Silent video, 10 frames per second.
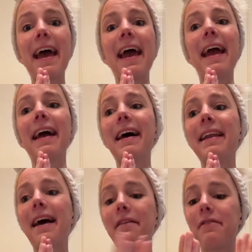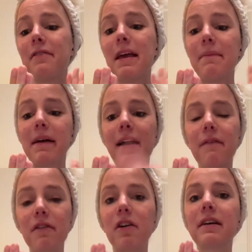and have to keep it
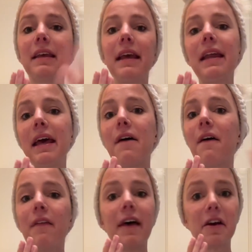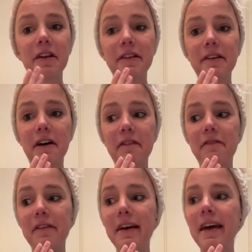covered, clean it, all that good
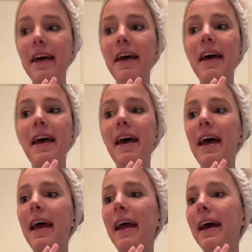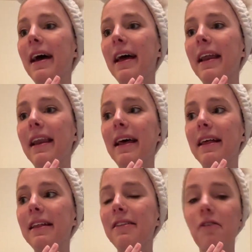stuff. And
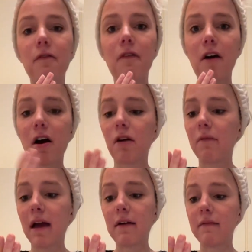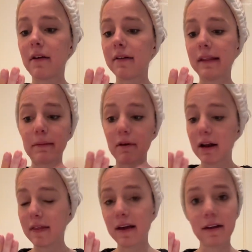so far we haven't found a slip or
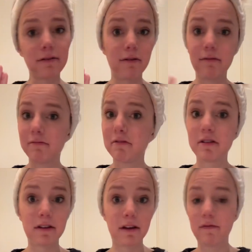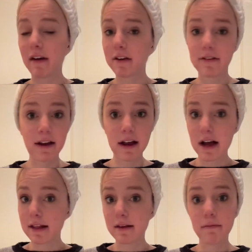anything, so just an infection I
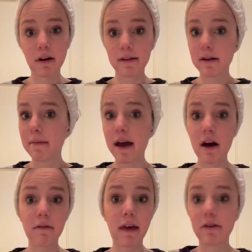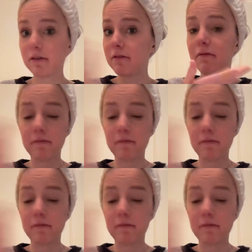got somewhere somehow that just